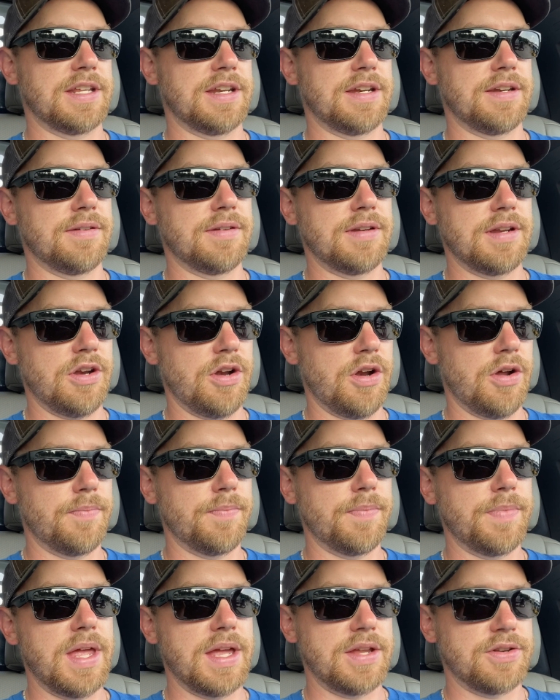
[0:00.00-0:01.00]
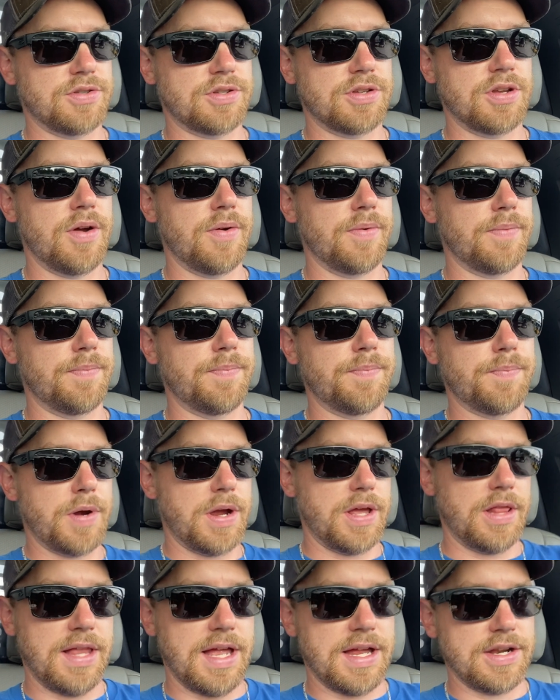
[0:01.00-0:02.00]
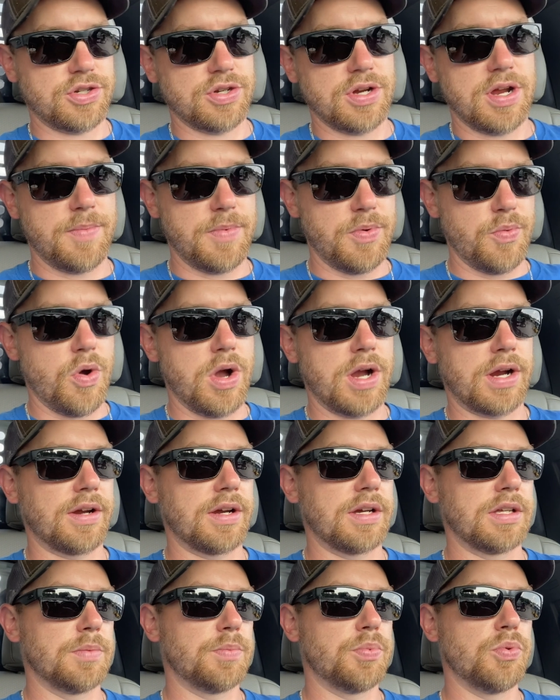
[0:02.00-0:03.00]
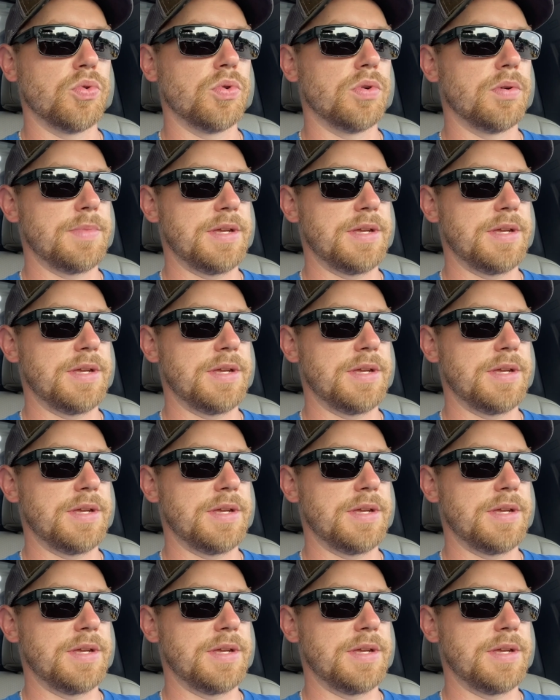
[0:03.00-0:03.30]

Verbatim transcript: And you know, as you saw, probably the last shot of me walking around the pool.